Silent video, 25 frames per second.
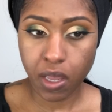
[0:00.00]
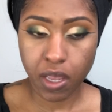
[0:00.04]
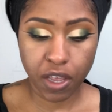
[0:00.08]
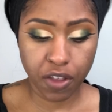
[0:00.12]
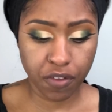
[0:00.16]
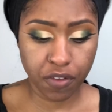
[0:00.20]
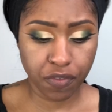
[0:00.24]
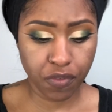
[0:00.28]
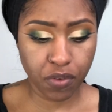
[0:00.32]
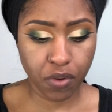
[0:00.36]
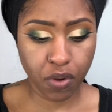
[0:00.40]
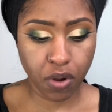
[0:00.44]

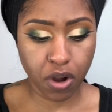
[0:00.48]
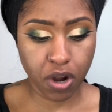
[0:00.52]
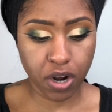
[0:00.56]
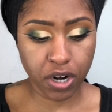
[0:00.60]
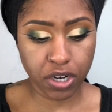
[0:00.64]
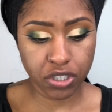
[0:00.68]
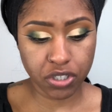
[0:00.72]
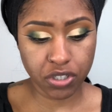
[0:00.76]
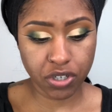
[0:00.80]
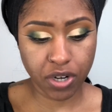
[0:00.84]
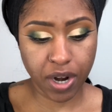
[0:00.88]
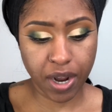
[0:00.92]
If you
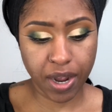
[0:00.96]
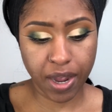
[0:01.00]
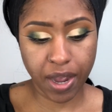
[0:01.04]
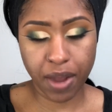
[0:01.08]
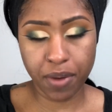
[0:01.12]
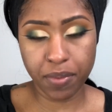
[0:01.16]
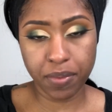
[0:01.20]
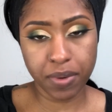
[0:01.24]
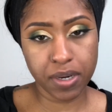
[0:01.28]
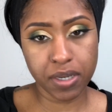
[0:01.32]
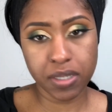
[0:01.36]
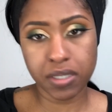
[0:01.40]
are dry, I
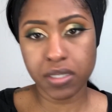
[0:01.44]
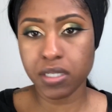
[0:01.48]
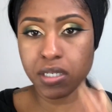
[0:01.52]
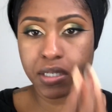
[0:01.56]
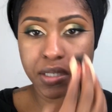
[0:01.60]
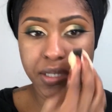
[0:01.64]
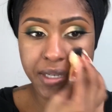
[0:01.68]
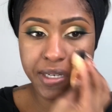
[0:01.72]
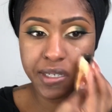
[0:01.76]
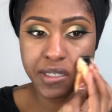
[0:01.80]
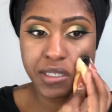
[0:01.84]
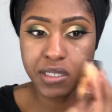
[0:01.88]
wouldn't
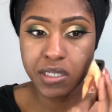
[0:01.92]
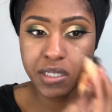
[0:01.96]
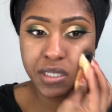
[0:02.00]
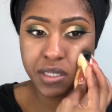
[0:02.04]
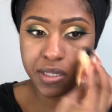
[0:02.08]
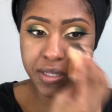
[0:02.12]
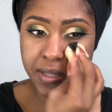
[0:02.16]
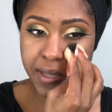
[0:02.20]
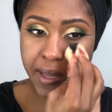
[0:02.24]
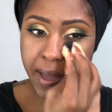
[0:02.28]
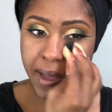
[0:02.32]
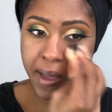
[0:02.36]
suggest this
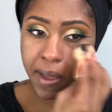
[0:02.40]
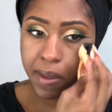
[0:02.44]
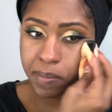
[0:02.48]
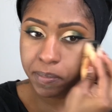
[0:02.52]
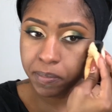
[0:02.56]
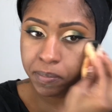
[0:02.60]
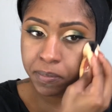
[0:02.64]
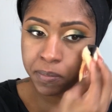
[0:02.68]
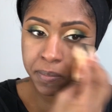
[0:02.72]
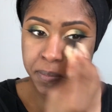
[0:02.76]
step,